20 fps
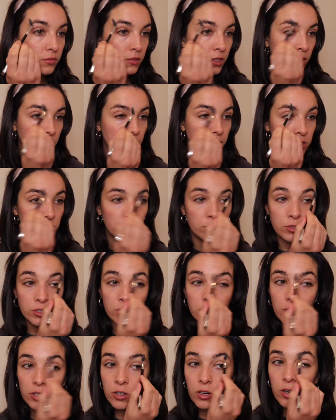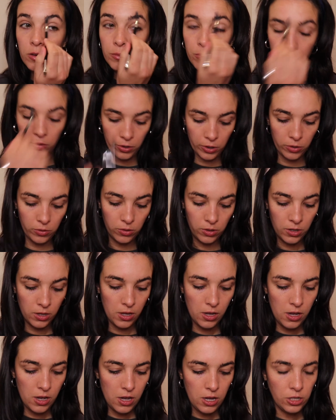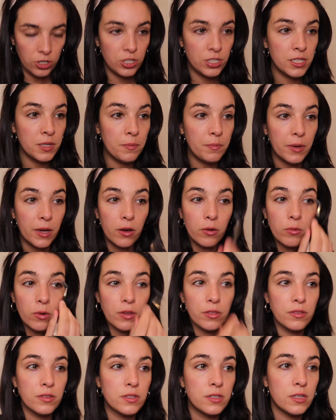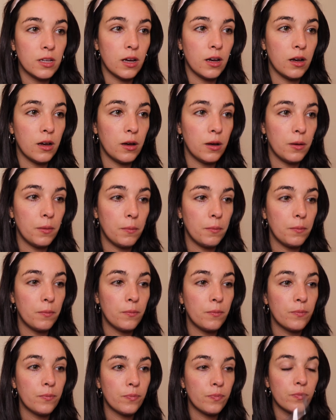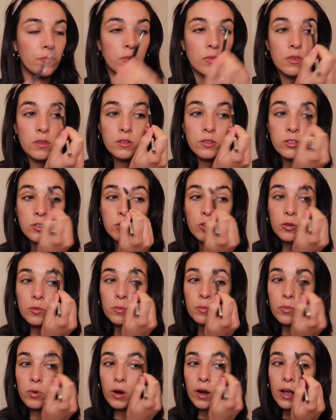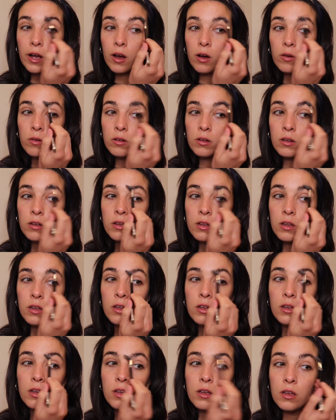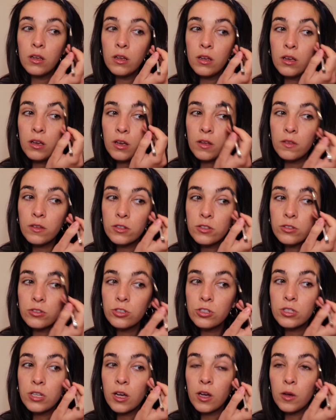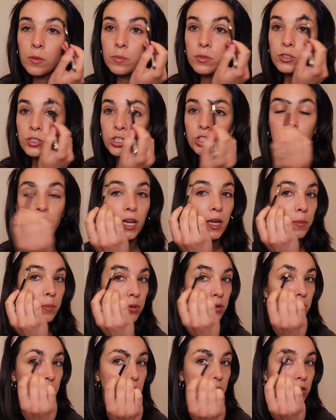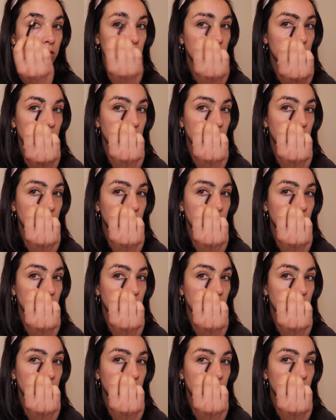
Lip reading: All right, so I'm just gonna comb through just a bit with some Soap Brow, and this will just help shape the